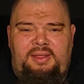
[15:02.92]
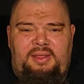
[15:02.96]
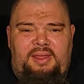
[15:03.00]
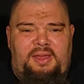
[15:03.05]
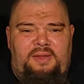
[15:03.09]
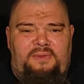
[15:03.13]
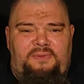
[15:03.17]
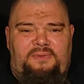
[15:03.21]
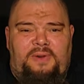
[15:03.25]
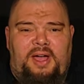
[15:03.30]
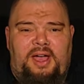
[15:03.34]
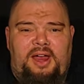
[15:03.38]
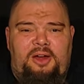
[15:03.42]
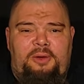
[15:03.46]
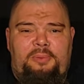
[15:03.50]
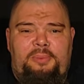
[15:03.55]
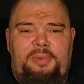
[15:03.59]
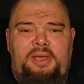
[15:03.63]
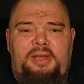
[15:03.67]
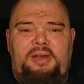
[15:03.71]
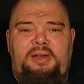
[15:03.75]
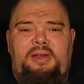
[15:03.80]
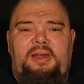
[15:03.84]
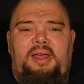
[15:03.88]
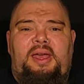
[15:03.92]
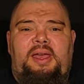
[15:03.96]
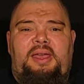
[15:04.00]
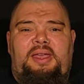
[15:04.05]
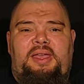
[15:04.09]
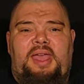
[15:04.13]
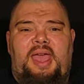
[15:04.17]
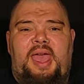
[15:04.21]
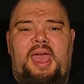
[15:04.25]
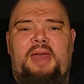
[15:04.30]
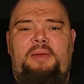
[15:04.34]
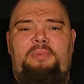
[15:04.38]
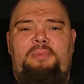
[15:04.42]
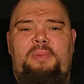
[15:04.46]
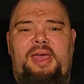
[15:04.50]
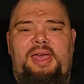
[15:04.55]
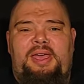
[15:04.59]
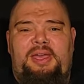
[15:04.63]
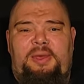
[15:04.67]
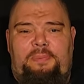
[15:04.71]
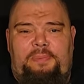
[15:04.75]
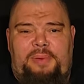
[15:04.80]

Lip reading: the environment can make a